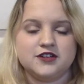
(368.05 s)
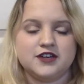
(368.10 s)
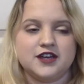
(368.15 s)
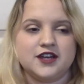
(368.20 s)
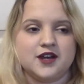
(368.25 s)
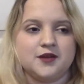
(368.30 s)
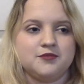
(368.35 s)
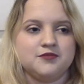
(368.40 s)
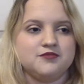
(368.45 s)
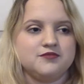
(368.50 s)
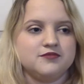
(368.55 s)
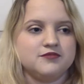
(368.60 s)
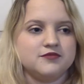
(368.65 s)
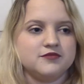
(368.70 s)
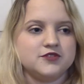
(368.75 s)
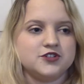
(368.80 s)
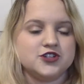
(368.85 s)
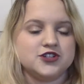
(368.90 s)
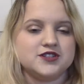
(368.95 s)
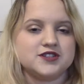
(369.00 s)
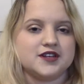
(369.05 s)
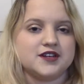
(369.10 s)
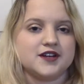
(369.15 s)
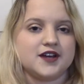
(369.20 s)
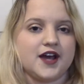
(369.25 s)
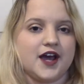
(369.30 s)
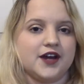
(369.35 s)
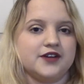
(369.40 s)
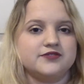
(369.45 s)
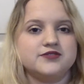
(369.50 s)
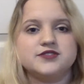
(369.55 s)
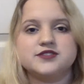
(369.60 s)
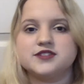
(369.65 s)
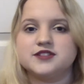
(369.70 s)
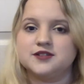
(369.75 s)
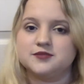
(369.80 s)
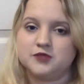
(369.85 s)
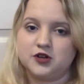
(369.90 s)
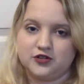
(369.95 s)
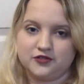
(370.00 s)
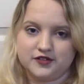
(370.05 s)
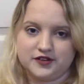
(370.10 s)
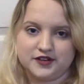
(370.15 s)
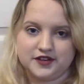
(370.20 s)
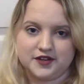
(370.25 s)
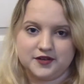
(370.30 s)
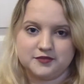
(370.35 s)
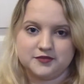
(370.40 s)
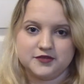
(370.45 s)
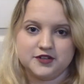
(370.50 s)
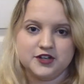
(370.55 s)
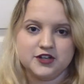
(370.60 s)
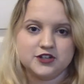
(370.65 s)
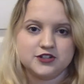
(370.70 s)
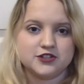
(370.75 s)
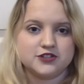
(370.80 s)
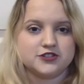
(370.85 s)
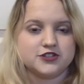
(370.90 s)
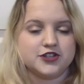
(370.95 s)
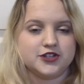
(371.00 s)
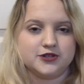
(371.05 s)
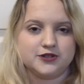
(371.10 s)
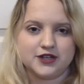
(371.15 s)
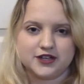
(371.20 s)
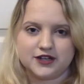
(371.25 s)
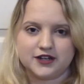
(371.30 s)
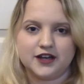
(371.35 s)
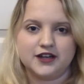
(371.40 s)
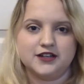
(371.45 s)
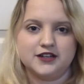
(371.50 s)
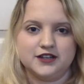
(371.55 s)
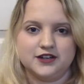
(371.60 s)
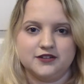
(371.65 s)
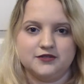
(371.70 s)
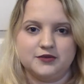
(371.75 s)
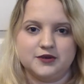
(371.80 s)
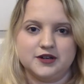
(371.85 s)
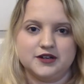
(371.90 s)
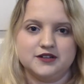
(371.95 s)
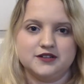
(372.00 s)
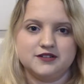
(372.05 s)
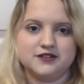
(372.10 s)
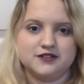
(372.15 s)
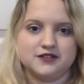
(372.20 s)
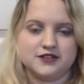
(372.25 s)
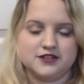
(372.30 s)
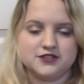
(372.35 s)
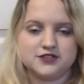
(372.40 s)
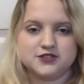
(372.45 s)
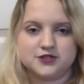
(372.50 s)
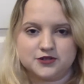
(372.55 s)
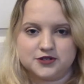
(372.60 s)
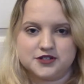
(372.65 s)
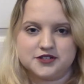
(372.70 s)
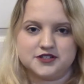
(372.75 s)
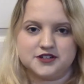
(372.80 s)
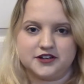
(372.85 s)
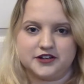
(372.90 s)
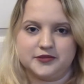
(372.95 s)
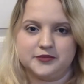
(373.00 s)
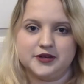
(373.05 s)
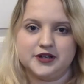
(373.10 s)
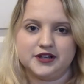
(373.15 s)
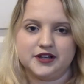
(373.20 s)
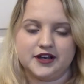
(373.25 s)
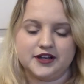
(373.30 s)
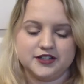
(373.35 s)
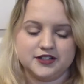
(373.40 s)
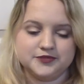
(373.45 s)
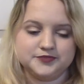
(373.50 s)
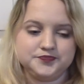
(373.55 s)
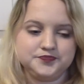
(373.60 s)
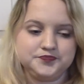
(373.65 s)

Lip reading: and I'm just going to kind of skim over them, just so you get an idea of what these stories are going to be like.